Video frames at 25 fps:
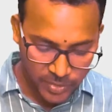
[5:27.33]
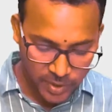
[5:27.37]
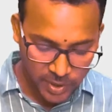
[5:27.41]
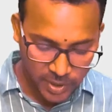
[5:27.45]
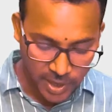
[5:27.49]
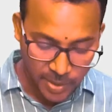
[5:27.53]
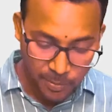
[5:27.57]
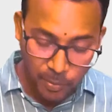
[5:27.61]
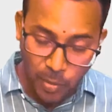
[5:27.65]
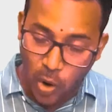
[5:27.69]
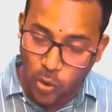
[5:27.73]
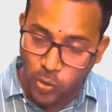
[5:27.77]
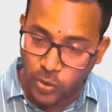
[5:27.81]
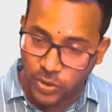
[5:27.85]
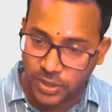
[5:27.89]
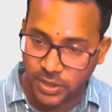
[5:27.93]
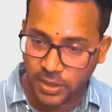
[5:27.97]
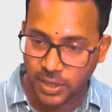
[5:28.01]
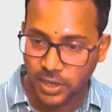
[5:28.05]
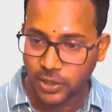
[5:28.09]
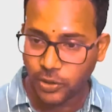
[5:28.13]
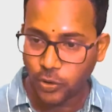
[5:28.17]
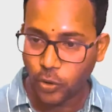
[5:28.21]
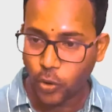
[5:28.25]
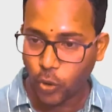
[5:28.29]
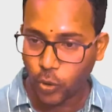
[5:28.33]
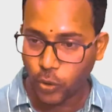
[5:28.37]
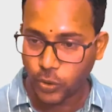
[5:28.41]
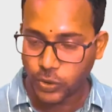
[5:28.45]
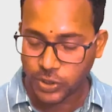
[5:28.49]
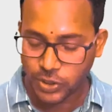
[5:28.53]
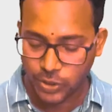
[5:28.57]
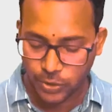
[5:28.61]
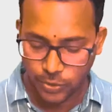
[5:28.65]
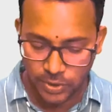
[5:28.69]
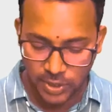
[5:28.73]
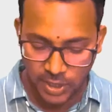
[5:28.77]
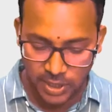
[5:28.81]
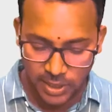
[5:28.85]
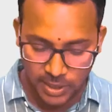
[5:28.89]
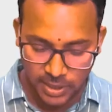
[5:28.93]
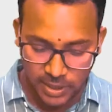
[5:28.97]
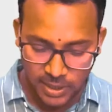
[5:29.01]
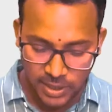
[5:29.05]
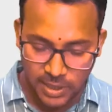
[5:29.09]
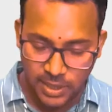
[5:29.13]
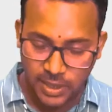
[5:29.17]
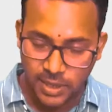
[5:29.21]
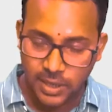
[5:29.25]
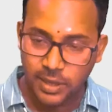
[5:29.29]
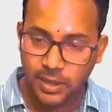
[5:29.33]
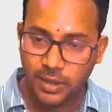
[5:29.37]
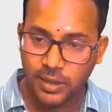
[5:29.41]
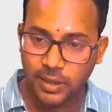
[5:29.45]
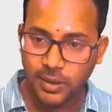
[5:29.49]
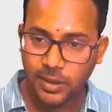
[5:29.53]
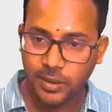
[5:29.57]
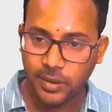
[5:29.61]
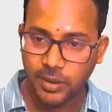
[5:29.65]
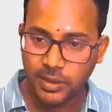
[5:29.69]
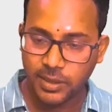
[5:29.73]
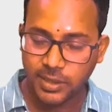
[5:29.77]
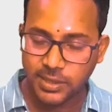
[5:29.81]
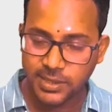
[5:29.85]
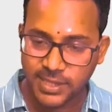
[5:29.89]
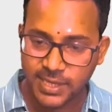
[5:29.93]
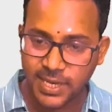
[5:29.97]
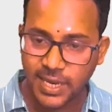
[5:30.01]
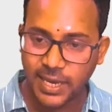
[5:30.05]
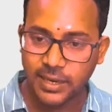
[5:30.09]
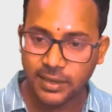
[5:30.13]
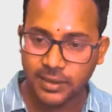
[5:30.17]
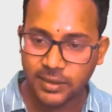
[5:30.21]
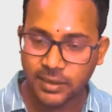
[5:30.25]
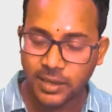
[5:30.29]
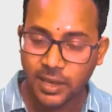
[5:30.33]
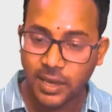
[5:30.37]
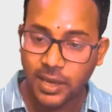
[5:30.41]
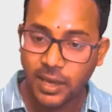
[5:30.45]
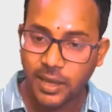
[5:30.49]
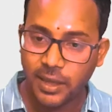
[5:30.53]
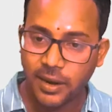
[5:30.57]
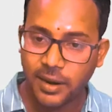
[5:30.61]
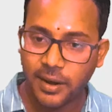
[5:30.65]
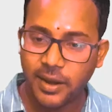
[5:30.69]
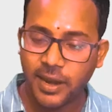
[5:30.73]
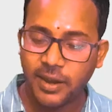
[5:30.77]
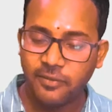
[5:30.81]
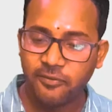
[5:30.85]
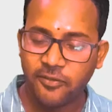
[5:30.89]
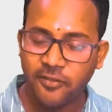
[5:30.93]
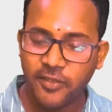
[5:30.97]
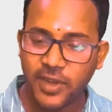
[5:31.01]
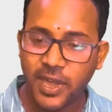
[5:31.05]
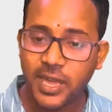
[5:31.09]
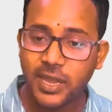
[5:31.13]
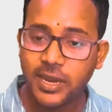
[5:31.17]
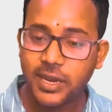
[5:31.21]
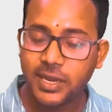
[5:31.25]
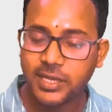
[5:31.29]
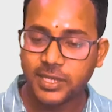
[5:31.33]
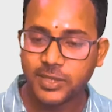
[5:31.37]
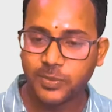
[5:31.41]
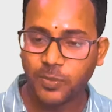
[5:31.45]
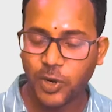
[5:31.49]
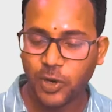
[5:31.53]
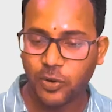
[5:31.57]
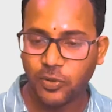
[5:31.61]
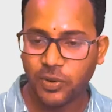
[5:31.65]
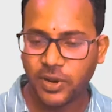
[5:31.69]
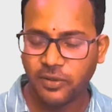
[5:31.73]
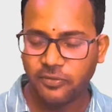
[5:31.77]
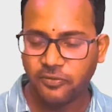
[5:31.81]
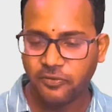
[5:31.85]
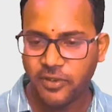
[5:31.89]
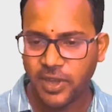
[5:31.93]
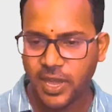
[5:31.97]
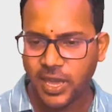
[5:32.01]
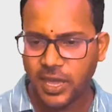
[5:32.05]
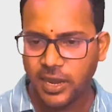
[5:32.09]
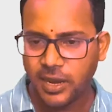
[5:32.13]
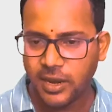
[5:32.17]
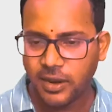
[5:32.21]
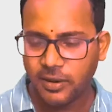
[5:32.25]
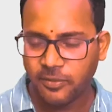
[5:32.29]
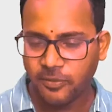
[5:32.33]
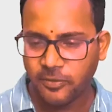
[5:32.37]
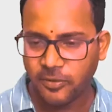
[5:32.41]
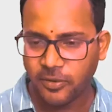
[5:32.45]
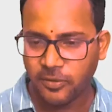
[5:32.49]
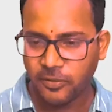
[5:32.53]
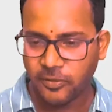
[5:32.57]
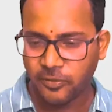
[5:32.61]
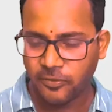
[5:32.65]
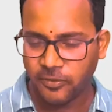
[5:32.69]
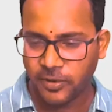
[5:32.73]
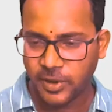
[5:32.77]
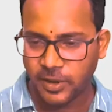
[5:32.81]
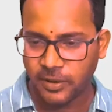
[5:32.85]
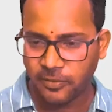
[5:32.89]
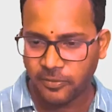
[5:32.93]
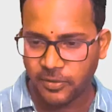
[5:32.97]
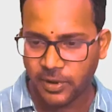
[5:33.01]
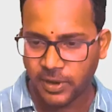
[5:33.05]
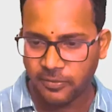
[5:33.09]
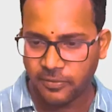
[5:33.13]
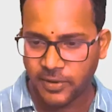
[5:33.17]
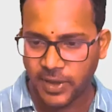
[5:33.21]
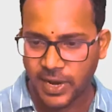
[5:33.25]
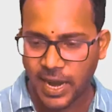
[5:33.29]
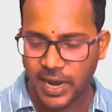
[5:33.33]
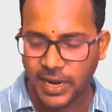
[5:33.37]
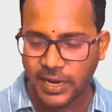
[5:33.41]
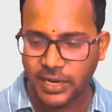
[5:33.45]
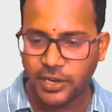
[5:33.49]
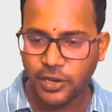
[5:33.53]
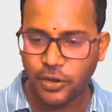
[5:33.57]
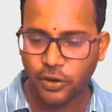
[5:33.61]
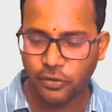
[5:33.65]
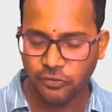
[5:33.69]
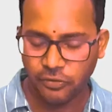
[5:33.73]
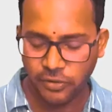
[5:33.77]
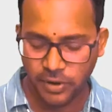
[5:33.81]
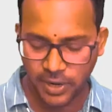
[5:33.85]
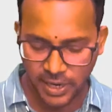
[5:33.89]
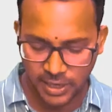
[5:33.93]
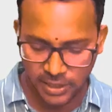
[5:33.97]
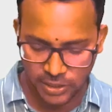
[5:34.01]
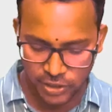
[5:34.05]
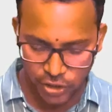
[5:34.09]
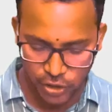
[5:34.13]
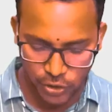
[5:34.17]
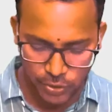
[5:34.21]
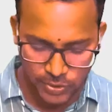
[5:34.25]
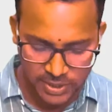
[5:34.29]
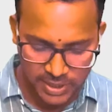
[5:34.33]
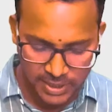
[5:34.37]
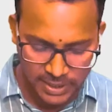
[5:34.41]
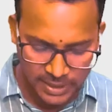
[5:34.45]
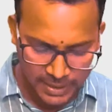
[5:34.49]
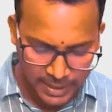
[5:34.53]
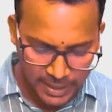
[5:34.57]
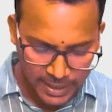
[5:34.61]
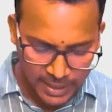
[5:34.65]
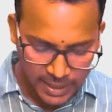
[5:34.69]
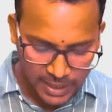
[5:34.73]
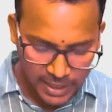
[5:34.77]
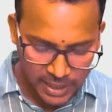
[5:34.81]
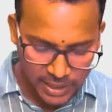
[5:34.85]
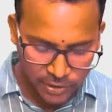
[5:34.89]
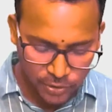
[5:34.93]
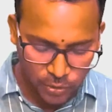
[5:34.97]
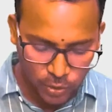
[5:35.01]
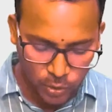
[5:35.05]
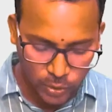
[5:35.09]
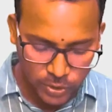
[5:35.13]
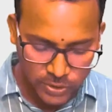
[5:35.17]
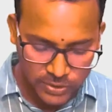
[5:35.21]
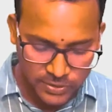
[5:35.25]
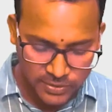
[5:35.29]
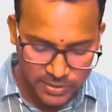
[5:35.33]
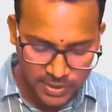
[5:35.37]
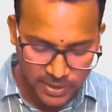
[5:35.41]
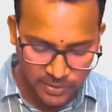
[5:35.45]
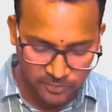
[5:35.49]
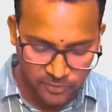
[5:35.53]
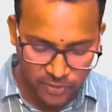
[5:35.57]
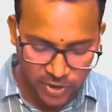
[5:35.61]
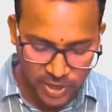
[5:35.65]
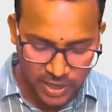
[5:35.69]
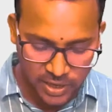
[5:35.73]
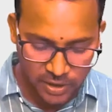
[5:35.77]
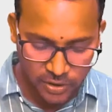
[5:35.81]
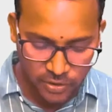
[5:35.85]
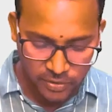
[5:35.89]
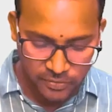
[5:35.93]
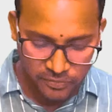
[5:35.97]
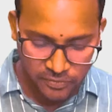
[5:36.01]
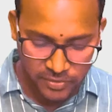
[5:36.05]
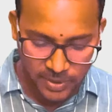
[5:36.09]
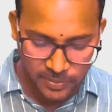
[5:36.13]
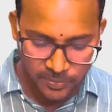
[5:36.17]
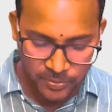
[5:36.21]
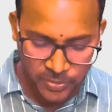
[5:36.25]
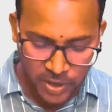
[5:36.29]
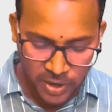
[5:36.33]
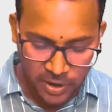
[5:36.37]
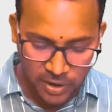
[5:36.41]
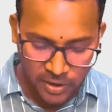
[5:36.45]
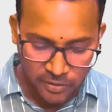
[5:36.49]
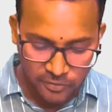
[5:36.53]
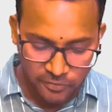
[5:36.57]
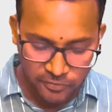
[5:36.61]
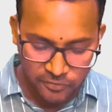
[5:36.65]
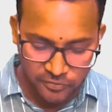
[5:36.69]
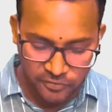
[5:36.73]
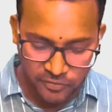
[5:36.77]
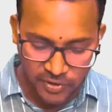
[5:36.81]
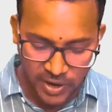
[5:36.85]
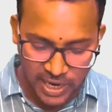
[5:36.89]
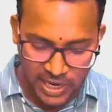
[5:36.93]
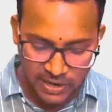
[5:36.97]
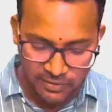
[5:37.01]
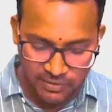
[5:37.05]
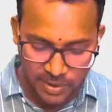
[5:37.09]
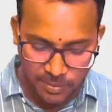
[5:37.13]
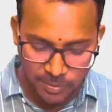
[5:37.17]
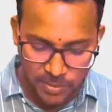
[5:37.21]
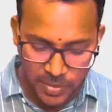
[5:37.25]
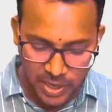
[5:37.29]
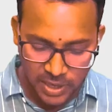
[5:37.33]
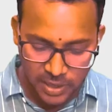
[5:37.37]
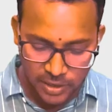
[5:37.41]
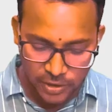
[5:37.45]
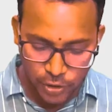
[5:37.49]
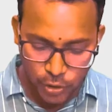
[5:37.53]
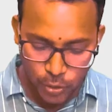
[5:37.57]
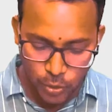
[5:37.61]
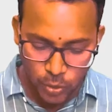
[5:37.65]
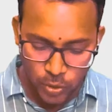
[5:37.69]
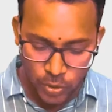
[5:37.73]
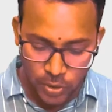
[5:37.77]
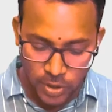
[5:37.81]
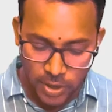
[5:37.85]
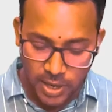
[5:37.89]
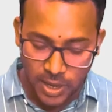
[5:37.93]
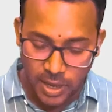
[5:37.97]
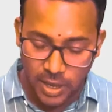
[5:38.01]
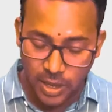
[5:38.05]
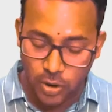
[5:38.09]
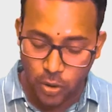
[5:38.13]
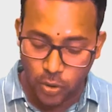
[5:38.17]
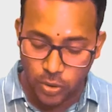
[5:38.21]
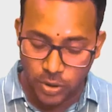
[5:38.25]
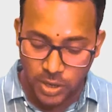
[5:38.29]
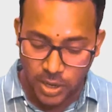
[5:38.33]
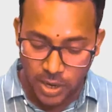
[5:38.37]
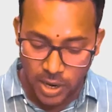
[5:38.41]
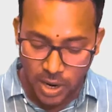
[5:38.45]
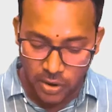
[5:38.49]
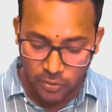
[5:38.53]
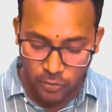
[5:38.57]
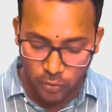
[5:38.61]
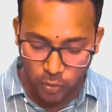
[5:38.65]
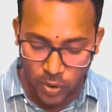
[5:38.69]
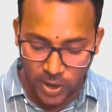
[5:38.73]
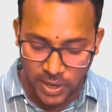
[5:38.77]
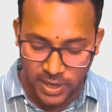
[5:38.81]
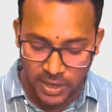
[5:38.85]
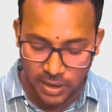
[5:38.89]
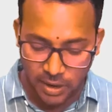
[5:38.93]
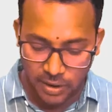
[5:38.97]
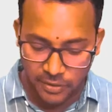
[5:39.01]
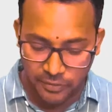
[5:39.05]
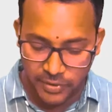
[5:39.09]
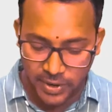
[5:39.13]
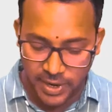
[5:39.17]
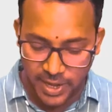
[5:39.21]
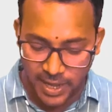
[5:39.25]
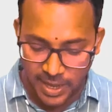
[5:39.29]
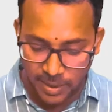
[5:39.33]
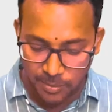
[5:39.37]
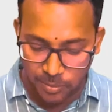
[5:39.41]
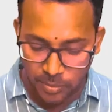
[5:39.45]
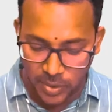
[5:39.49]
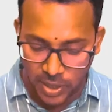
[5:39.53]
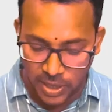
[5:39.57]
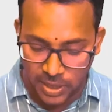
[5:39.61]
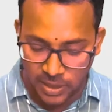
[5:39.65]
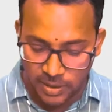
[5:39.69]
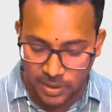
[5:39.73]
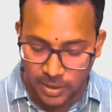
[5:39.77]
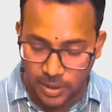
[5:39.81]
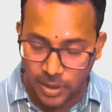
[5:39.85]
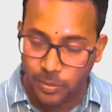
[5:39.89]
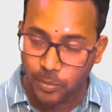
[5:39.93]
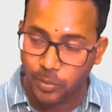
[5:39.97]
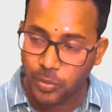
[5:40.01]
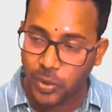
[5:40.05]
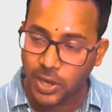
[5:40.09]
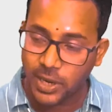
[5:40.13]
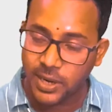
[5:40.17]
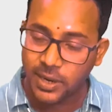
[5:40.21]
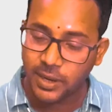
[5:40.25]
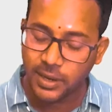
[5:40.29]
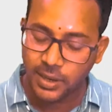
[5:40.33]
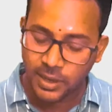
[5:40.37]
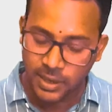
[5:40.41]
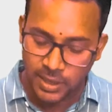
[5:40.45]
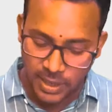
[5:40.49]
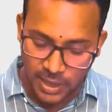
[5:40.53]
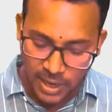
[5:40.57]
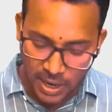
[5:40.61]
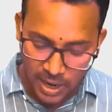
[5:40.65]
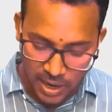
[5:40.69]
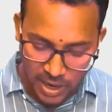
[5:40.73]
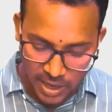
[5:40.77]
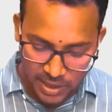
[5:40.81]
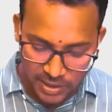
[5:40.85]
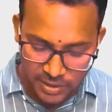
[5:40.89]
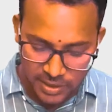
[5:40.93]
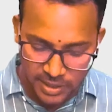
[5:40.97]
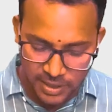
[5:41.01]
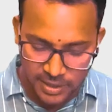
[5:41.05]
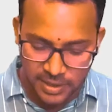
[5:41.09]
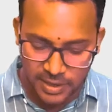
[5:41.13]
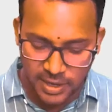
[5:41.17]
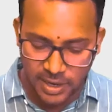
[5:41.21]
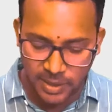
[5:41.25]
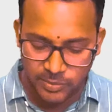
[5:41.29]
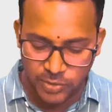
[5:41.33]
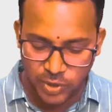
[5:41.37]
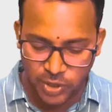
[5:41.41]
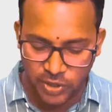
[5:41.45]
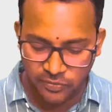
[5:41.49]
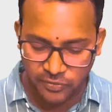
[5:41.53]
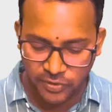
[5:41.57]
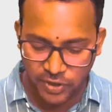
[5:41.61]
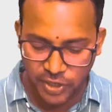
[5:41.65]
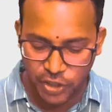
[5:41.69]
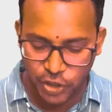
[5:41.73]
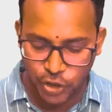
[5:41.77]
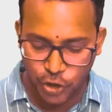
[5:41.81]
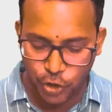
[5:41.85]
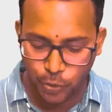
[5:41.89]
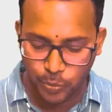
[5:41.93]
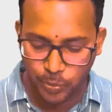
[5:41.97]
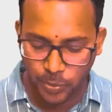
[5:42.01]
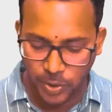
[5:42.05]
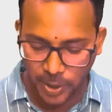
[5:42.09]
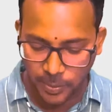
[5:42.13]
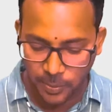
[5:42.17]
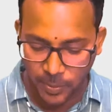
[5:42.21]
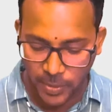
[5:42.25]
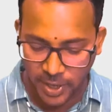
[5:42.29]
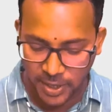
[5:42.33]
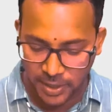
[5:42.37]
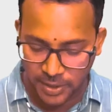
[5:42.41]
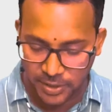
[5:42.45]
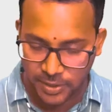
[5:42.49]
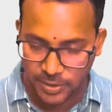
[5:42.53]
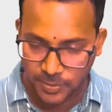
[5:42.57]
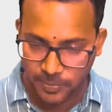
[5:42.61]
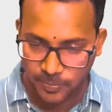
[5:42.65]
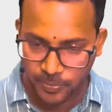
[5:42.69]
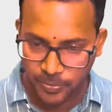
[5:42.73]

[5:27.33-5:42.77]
amount that goes to the skin varies between a variety of range. You see, it goes somewhere around from 5 ml to around 100 ml per 100 grams of tissue per minute,